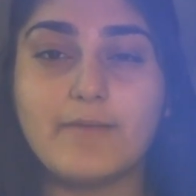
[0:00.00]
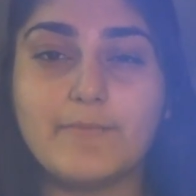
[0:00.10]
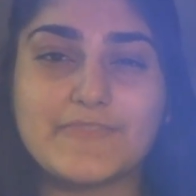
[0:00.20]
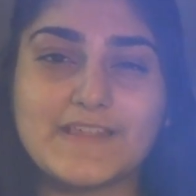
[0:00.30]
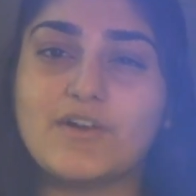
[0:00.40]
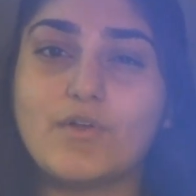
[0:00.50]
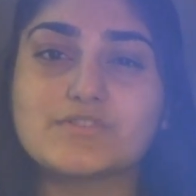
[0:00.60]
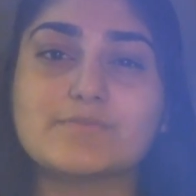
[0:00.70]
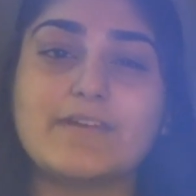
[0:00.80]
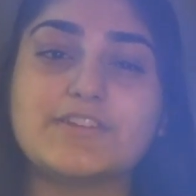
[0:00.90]
But then it
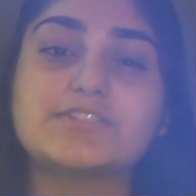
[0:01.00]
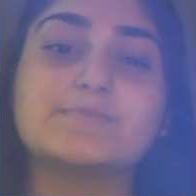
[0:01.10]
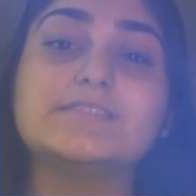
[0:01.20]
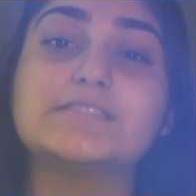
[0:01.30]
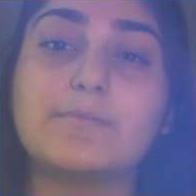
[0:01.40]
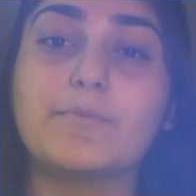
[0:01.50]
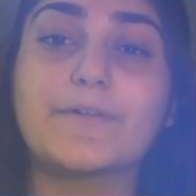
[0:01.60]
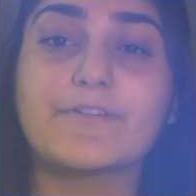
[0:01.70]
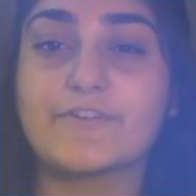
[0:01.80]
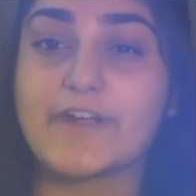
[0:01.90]
also might just be
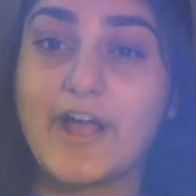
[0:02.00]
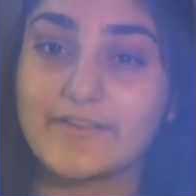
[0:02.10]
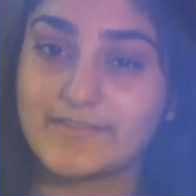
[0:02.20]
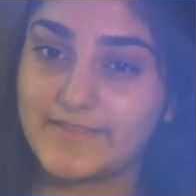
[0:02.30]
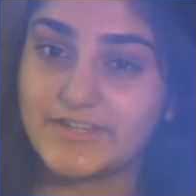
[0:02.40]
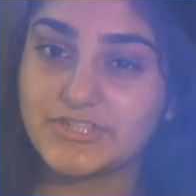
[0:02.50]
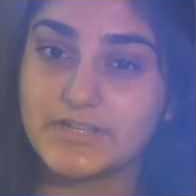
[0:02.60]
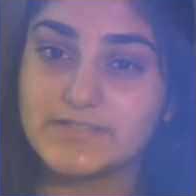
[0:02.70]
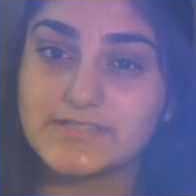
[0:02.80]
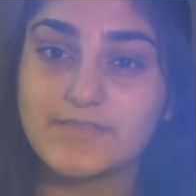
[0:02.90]
simpler for calculations.